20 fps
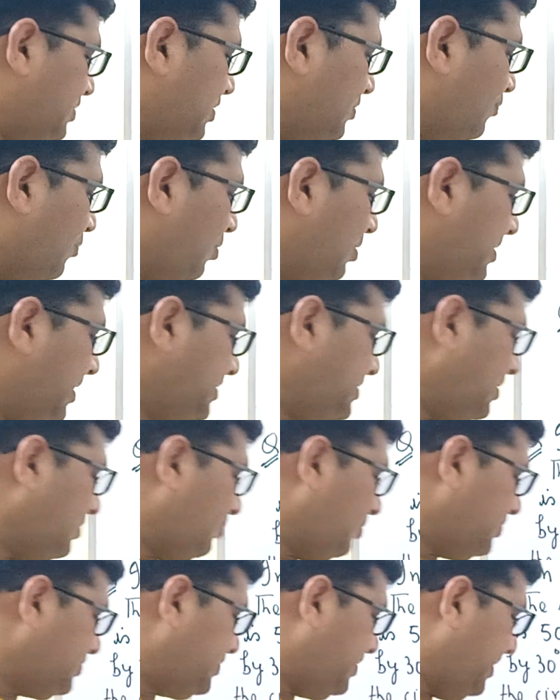the voltage
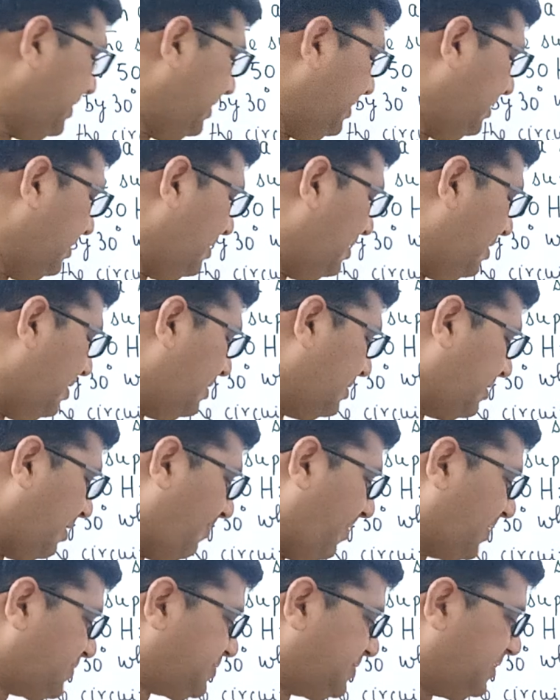across the uh,
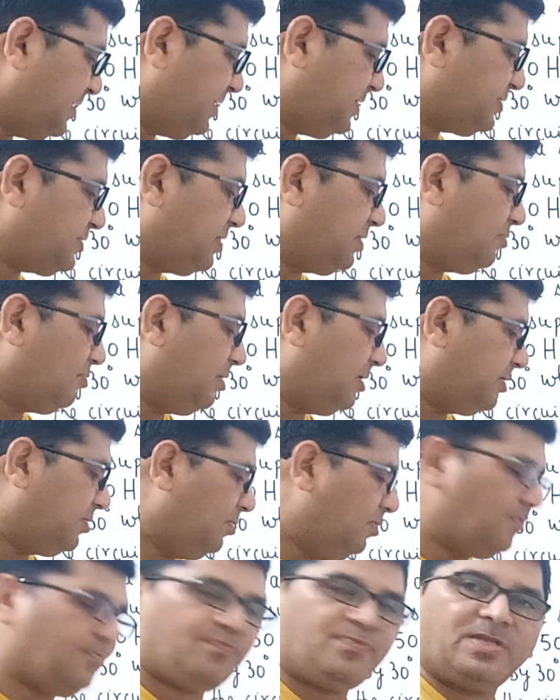capacitor is equal
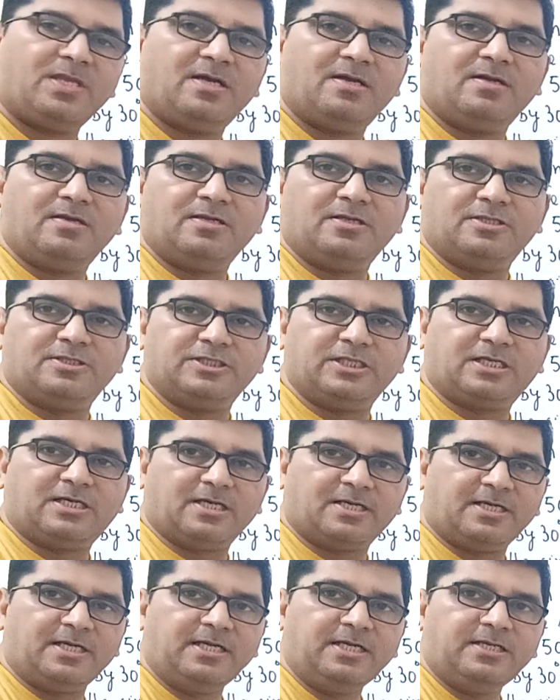to the
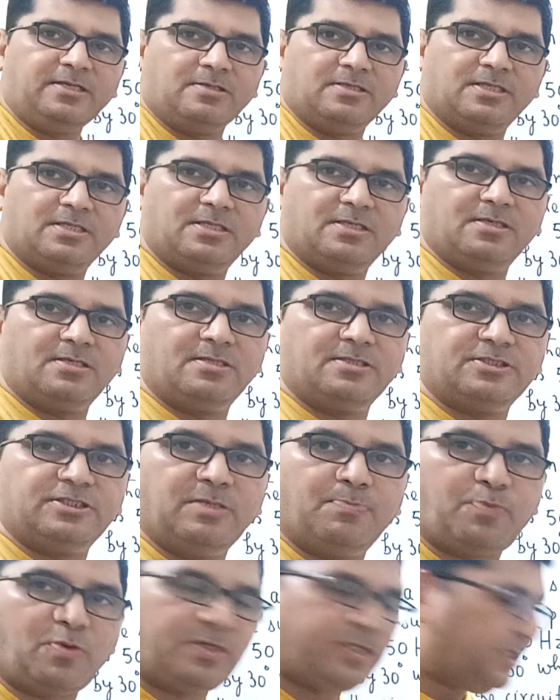current uh,
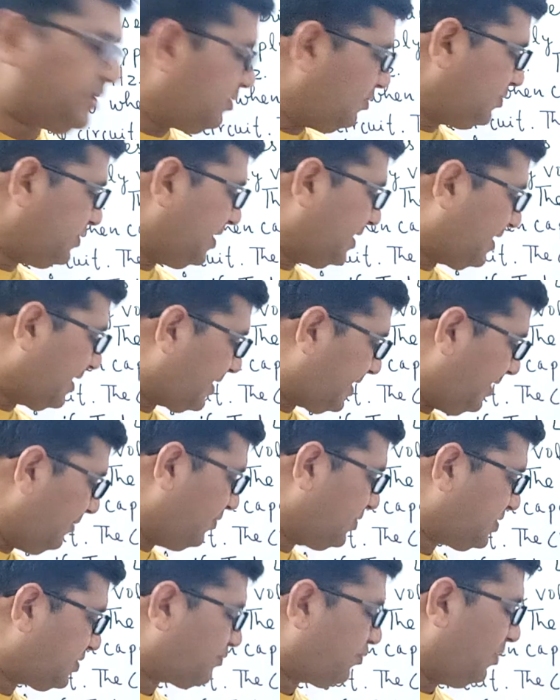the product of the
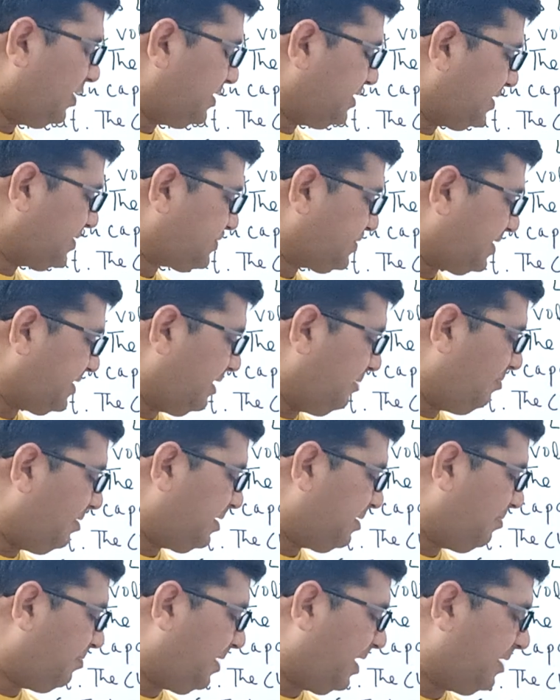current which is flowing the circuit
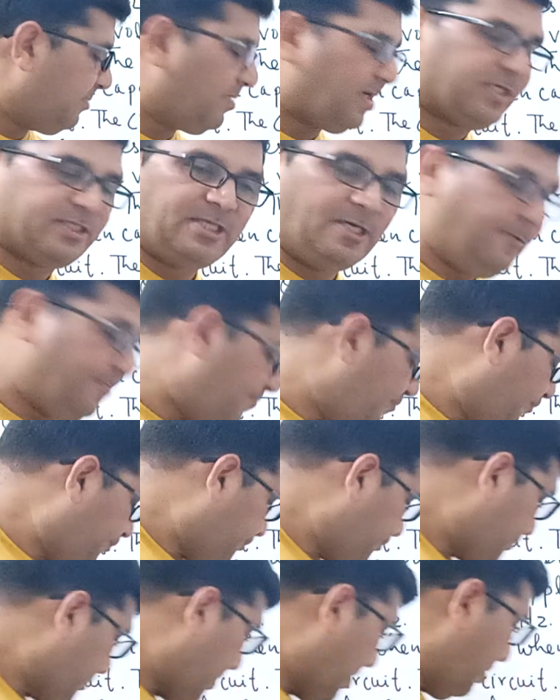multiplied by the
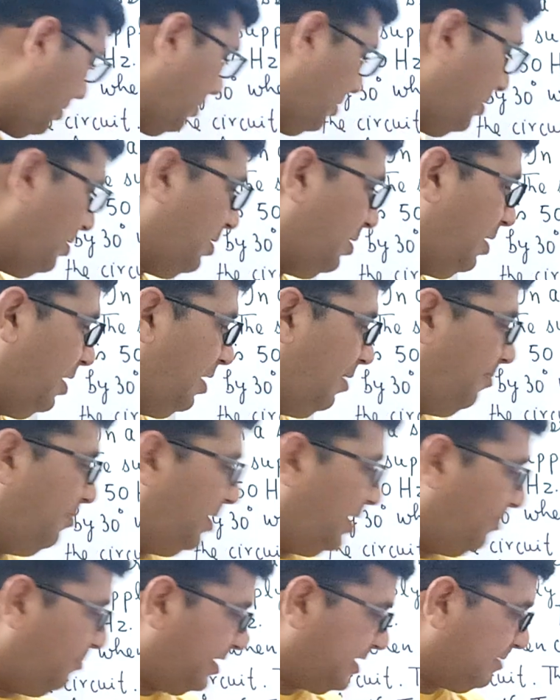
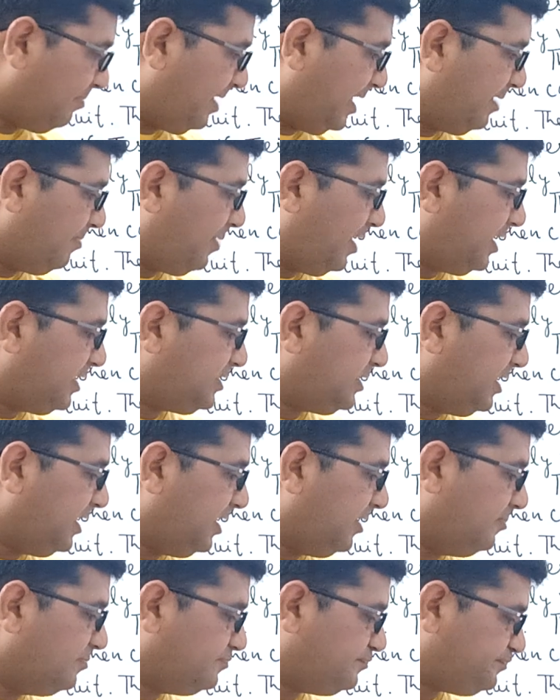um, uh, multiplied by
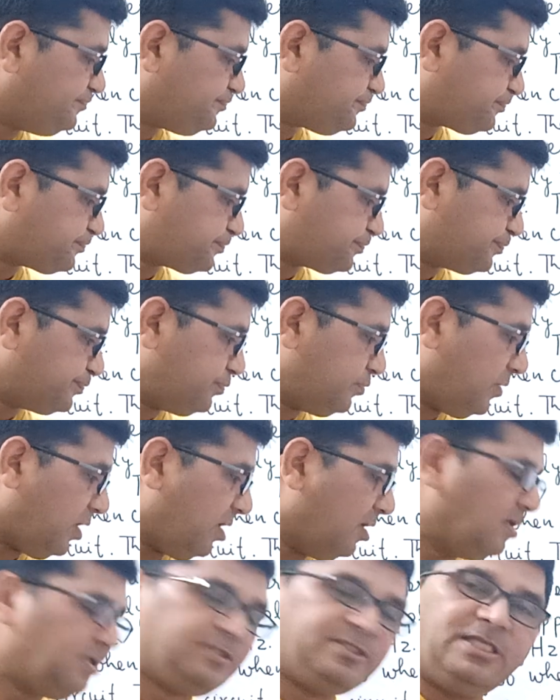the
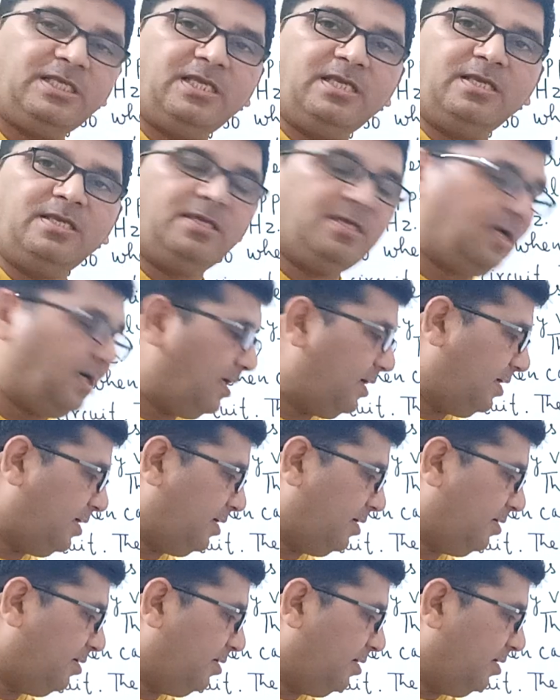the
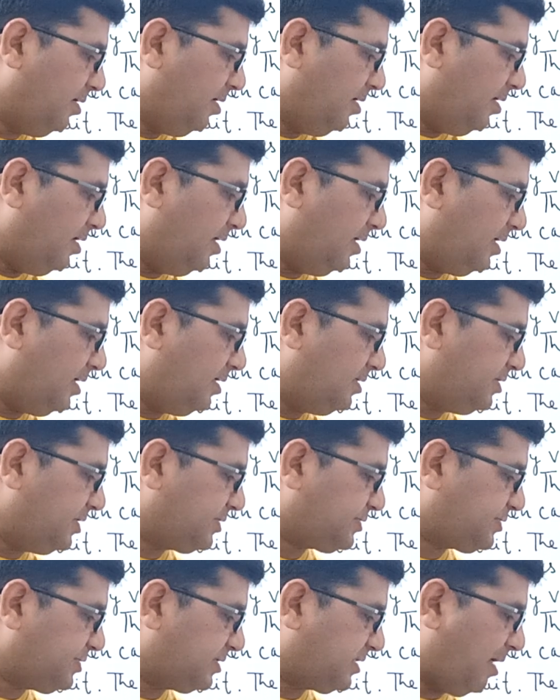uh, uh this